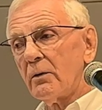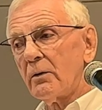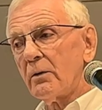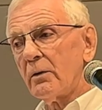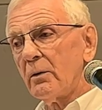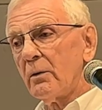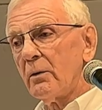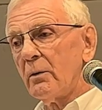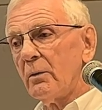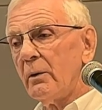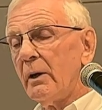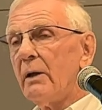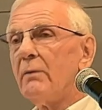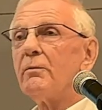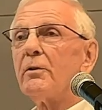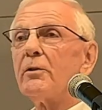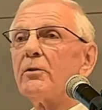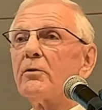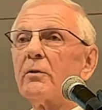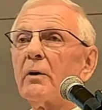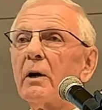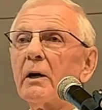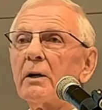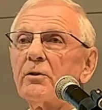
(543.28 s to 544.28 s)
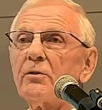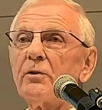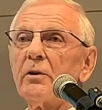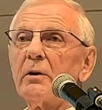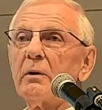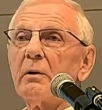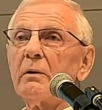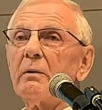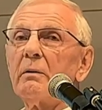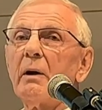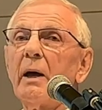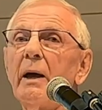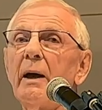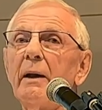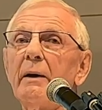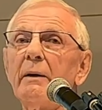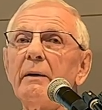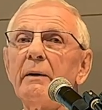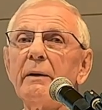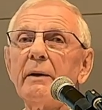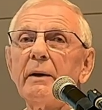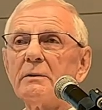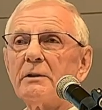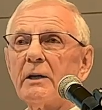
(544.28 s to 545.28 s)
to infrastructure
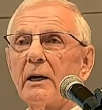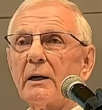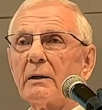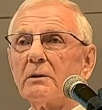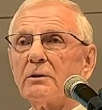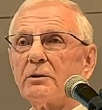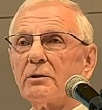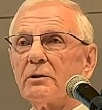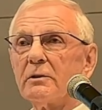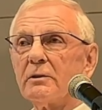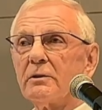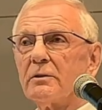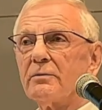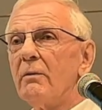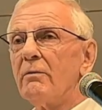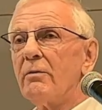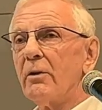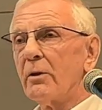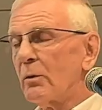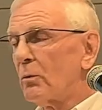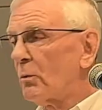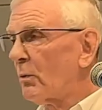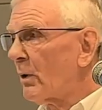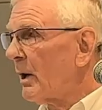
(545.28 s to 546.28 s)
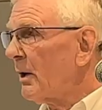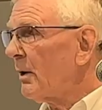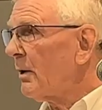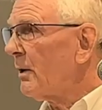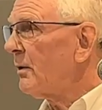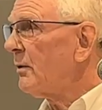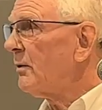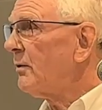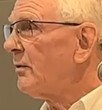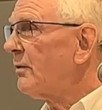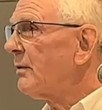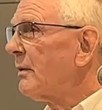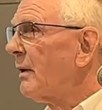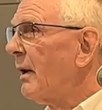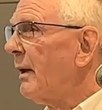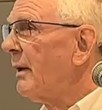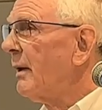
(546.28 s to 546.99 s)
and challenges to the roads,